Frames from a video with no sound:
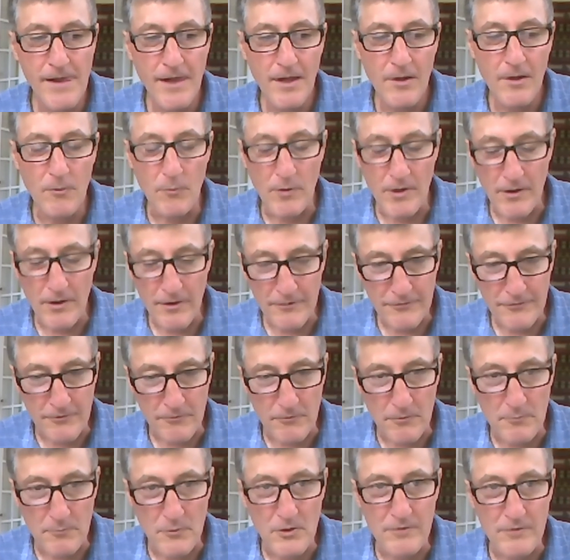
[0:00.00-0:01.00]
We also
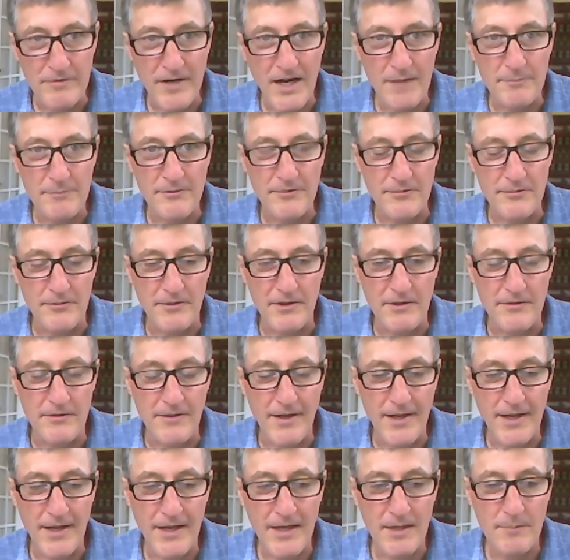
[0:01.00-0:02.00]
remove obsolete
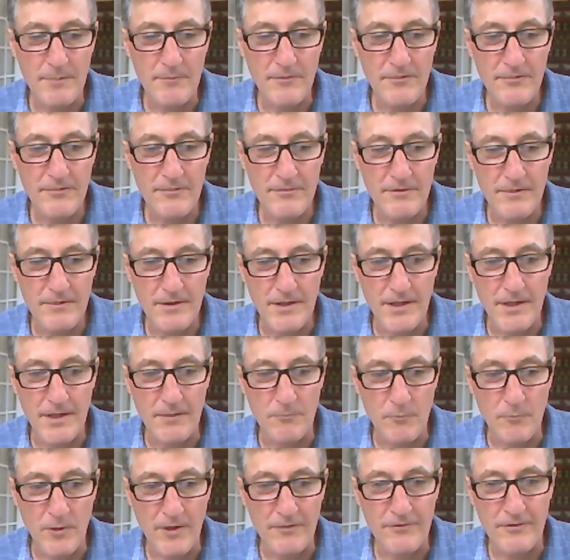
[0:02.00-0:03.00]
dams,
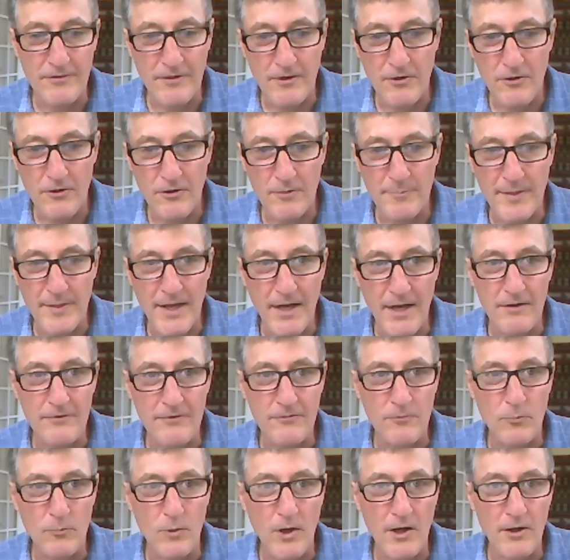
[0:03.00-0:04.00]
and we secure
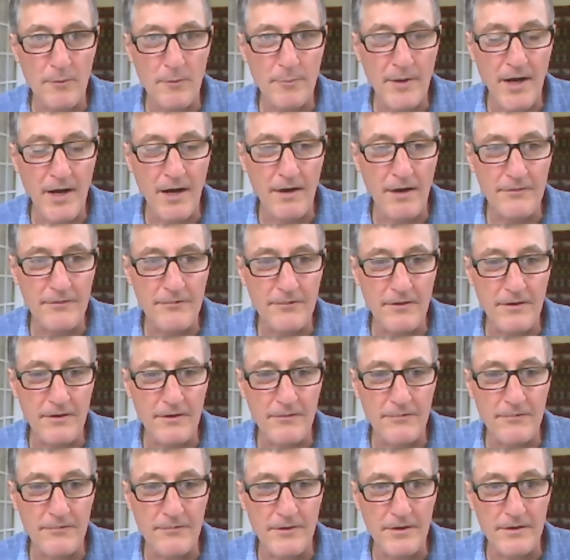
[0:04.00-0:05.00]
balanced water
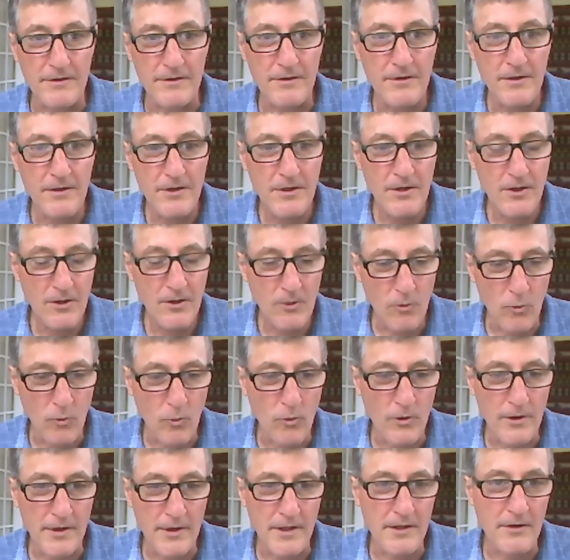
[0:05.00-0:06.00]
policies that
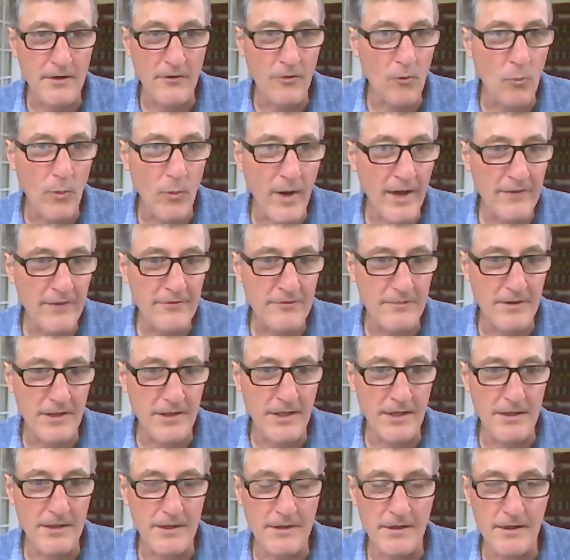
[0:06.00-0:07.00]
Oregon and the West
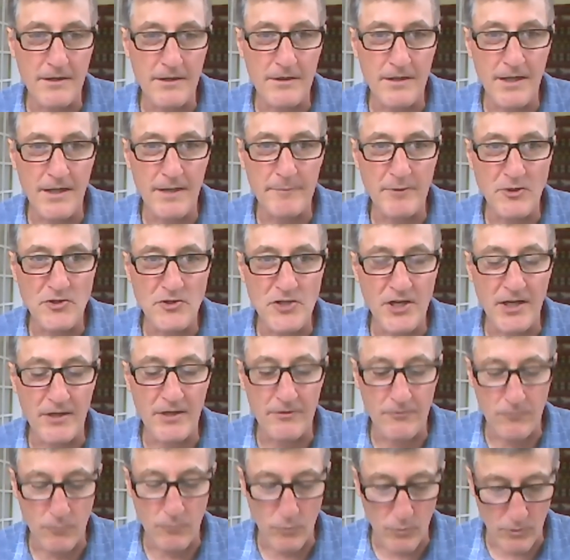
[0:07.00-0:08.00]
need in a climate
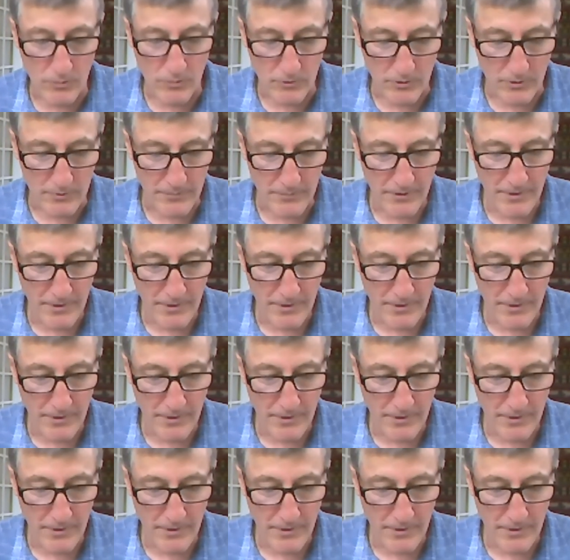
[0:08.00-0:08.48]
change world.